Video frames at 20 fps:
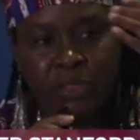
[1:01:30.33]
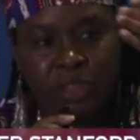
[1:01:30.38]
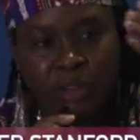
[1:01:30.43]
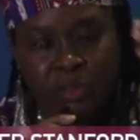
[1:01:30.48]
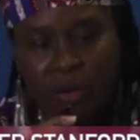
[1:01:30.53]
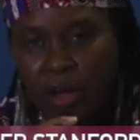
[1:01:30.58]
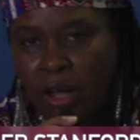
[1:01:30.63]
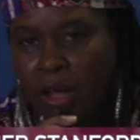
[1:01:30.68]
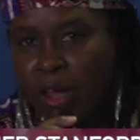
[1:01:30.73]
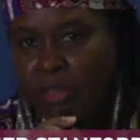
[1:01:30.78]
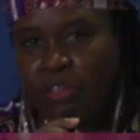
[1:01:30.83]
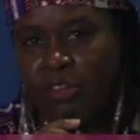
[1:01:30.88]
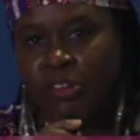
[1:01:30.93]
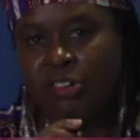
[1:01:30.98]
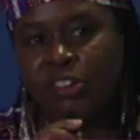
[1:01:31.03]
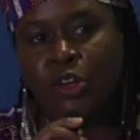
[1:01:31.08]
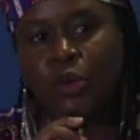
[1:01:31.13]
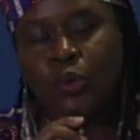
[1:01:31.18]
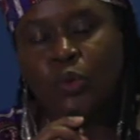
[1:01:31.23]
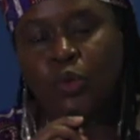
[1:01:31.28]
There are
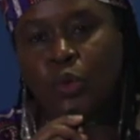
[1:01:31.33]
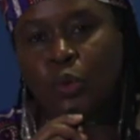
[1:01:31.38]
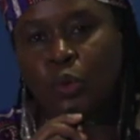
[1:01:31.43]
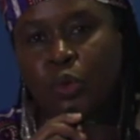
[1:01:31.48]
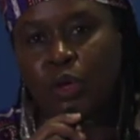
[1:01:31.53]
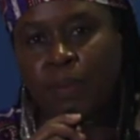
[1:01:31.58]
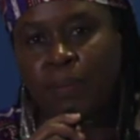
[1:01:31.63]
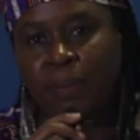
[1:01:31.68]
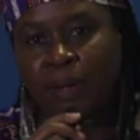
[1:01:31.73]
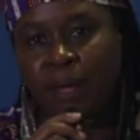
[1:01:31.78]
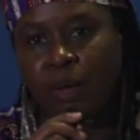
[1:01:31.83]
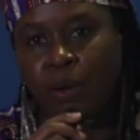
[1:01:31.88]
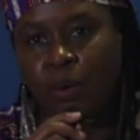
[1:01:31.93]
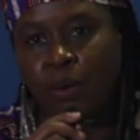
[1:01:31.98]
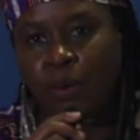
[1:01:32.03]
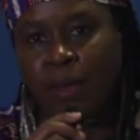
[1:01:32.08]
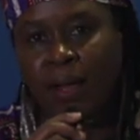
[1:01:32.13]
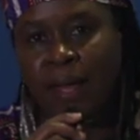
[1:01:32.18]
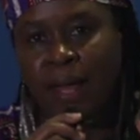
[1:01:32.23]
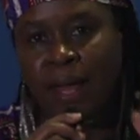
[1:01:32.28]
others who talk
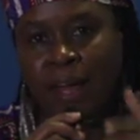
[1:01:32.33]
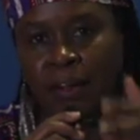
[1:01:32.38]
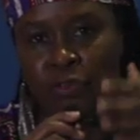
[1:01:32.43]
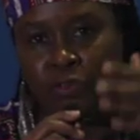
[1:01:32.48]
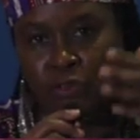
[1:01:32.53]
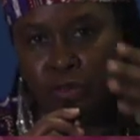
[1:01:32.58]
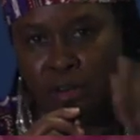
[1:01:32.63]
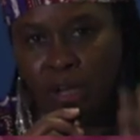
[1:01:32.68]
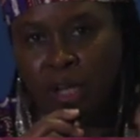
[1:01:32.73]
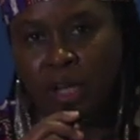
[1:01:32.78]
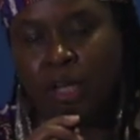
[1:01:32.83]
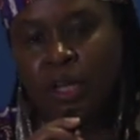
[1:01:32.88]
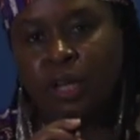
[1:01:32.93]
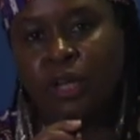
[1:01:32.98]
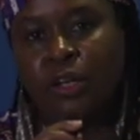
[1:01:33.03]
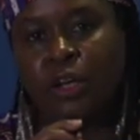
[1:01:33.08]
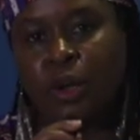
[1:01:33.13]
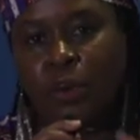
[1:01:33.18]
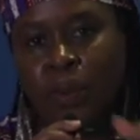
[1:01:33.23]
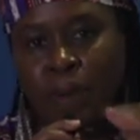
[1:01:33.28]
about
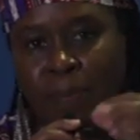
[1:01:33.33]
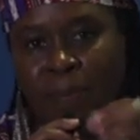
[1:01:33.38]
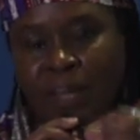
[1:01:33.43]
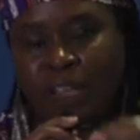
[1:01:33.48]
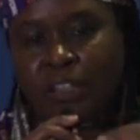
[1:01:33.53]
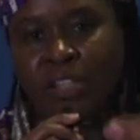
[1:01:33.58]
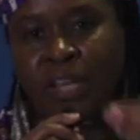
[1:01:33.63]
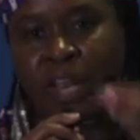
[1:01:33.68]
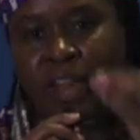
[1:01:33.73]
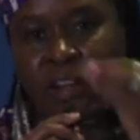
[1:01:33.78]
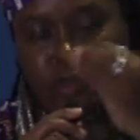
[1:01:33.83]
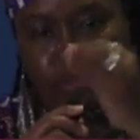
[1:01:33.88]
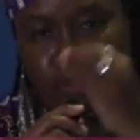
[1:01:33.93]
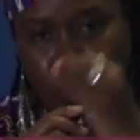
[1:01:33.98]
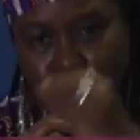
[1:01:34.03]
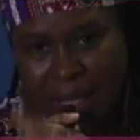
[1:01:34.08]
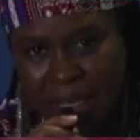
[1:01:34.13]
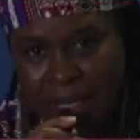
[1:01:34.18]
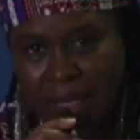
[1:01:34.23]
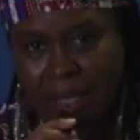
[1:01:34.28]
Africa, going back to
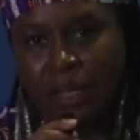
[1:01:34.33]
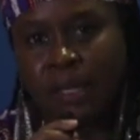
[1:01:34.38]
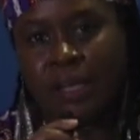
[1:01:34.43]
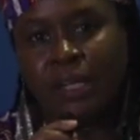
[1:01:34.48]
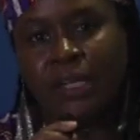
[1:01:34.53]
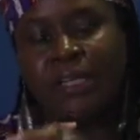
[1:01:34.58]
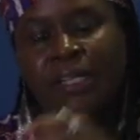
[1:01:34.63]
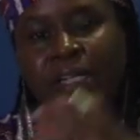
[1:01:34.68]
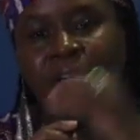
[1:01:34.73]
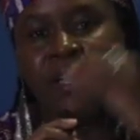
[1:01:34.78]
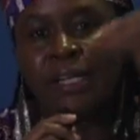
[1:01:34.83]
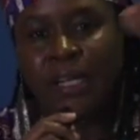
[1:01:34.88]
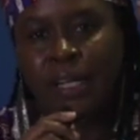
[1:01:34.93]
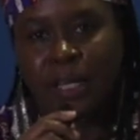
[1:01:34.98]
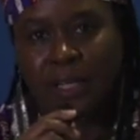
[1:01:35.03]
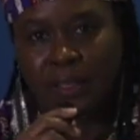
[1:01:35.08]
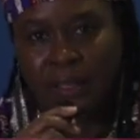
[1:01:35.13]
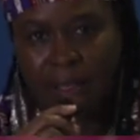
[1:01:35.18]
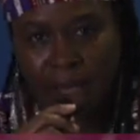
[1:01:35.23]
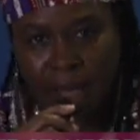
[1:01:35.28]
Africa
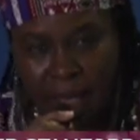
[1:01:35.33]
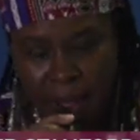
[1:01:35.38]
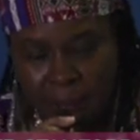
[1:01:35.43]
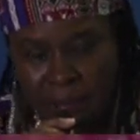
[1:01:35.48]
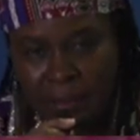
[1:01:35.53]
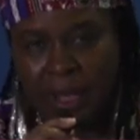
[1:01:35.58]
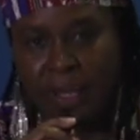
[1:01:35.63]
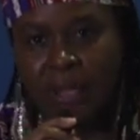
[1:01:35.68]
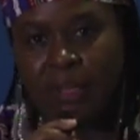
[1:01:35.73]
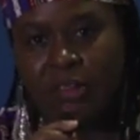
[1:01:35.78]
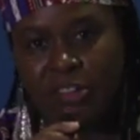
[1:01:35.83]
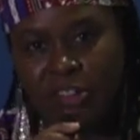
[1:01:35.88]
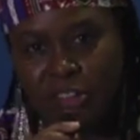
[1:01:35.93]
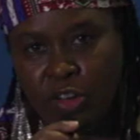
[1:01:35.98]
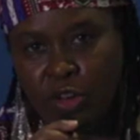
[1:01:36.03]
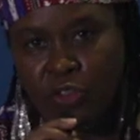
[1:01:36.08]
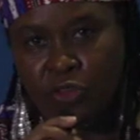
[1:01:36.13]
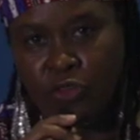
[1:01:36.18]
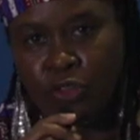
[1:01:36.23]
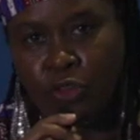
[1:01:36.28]
and Kemet and
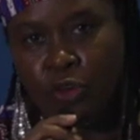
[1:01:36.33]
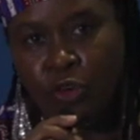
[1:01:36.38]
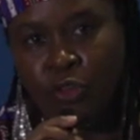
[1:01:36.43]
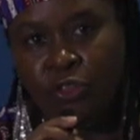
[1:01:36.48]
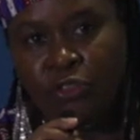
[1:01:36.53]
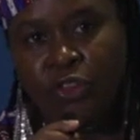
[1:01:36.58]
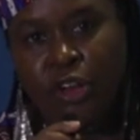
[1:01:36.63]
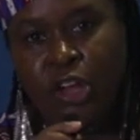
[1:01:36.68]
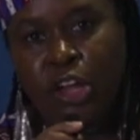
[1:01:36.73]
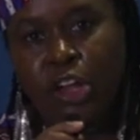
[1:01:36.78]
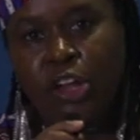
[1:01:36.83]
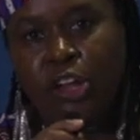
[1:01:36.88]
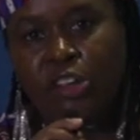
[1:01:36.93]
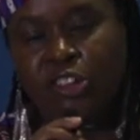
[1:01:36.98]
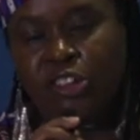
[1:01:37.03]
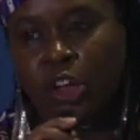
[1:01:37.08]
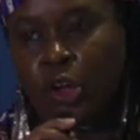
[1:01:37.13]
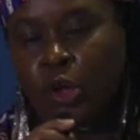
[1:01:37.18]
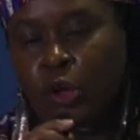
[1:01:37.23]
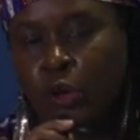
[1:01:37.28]
so forth.
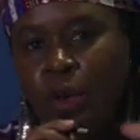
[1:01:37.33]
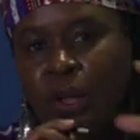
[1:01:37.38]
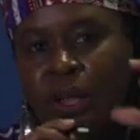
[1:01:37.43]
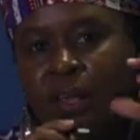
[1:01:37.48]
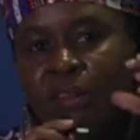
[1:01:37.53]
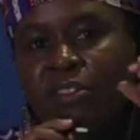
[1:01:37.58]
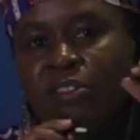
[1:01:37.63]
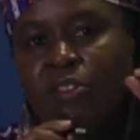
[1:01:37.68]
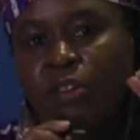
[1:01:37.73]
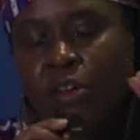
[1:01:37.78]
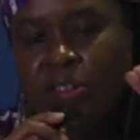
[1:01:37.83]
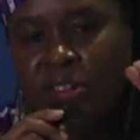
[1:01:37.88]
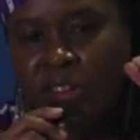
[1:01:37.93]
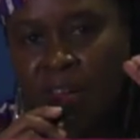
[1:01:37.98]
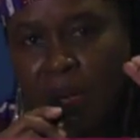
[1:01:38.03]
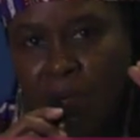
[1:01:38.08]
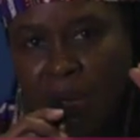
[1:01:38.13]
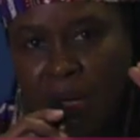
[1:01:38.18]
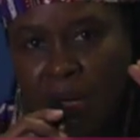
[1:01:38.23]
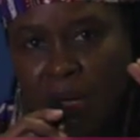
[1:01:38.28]
So it's not
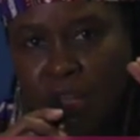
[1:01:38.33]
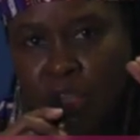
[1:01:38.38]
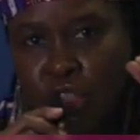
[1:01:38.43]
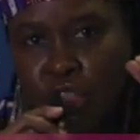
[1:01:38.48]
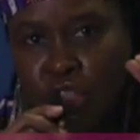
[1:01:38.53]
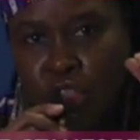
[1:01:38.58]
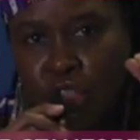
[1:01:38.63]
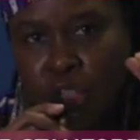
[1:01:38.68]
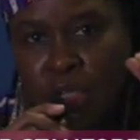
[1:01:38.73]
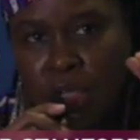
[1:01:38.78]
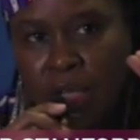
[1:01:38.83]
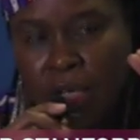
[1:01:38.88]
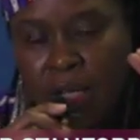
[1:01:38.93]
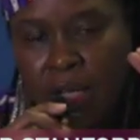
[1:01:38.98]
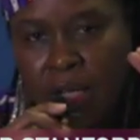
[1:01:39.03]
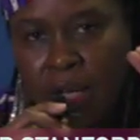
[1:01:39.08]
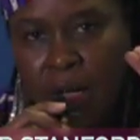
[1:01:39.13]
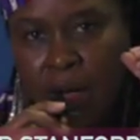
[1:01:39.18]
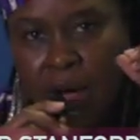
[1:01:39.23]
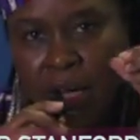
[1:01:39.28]
so much,
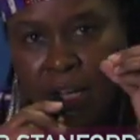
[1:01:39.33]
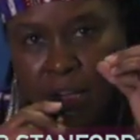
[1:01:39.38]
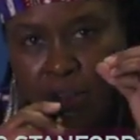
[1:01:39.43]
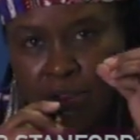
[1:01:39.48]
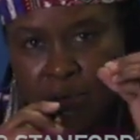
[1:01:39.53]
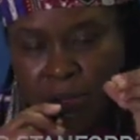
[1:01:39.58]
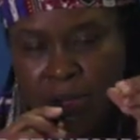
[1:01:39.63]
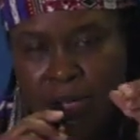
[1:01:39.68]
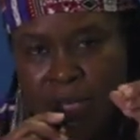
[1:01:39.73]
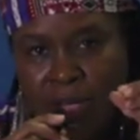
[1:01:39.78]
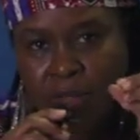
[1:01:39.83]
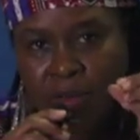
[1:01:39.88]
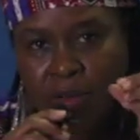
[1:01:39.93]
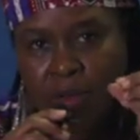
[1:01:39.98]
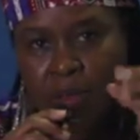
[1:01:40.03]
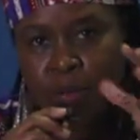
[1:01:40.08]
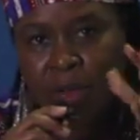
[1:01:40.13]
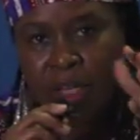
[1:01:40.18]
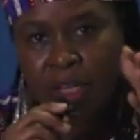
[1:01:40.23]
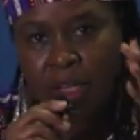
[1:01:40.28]
I agree
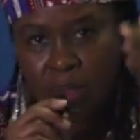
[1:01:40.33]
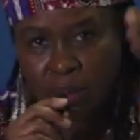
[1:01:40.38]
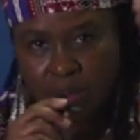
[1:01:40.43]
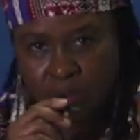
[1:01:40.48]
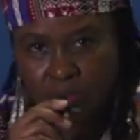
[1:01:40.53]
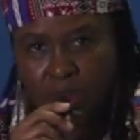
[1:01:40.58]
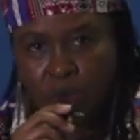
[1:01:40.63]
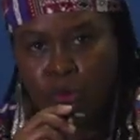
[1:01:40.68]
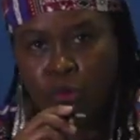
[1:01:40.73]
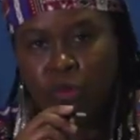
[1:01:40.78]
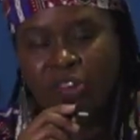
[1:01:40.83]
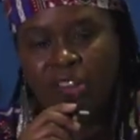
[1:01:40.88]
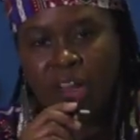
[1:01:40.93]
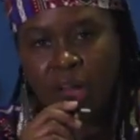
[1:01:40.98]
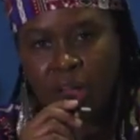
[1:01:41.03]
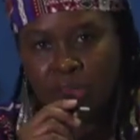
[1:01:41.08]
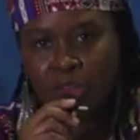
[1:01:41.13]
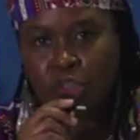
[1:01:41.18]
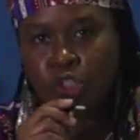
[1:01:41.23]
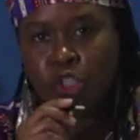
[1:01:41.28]
that we can use
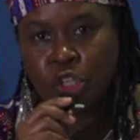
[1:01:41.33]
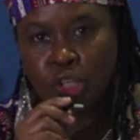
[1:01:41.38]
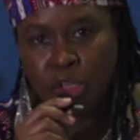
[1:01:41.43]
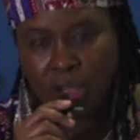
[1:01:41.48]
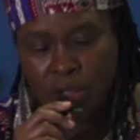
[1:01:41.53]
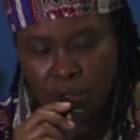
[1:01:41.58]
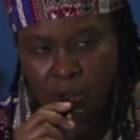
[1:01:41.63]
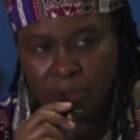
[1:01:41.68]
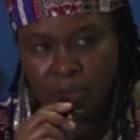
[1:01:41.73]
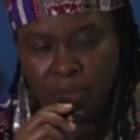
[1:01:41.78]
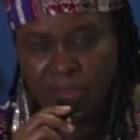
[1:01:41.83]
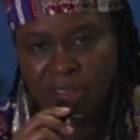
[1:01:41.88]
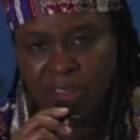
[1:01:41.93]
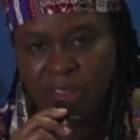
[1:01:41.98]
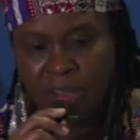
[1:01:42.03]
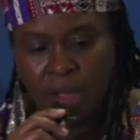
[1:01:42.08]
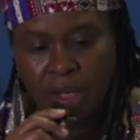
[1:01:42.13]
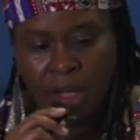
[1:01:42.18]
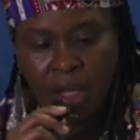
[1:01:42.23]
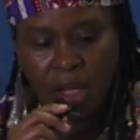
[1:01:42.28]
other
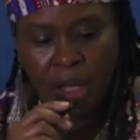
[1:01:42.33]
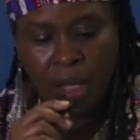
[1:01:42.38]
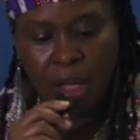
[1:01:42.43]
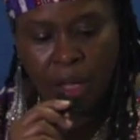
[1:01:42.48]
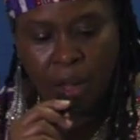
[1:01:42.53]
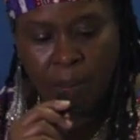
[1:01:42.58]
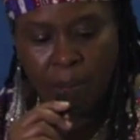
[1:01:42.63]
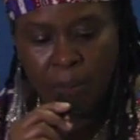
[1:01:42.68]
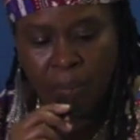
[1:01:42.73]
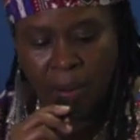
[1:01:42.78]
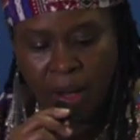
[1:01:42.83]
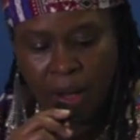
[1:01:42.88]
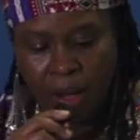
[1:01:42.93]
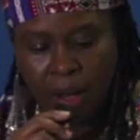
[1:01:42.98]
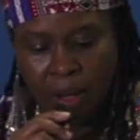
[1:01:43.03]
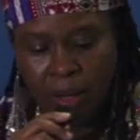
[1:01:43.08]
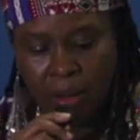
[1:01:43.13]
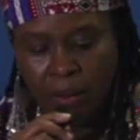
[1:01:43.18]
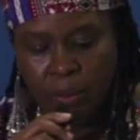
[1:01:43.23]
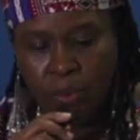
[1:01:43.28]
terms,
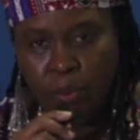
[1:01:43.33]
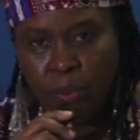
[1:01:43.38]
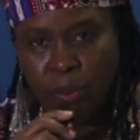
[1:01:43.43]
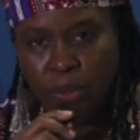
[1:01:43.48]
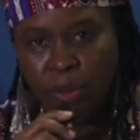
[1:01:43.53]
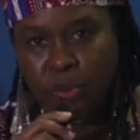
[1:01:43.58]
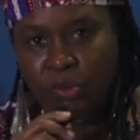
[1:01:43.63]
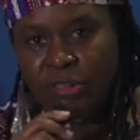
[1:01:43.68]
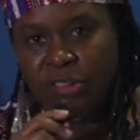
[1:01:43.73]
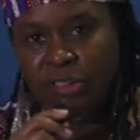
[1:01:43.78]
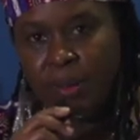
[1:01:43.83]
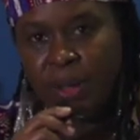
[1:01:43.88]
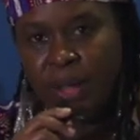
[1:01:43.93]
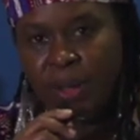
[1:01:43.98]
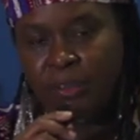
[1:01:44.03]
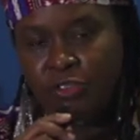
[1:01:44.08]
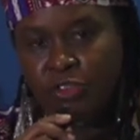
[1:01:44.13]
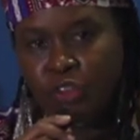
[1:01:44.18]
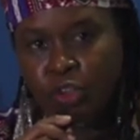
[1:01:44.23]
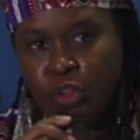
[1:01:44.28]
but we also
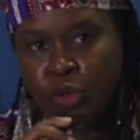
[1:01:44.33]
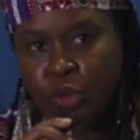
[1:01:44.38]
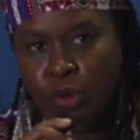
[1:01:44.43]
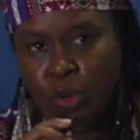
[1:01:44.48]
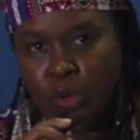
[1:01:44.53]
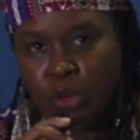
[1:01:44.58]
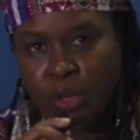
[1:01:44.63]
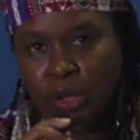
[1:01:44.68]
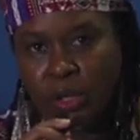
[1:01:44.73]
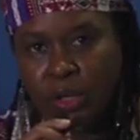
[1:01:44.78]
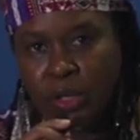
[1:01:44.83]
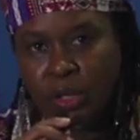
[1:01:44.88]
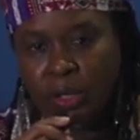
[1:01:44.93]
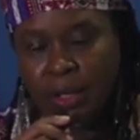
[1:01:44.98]
have to look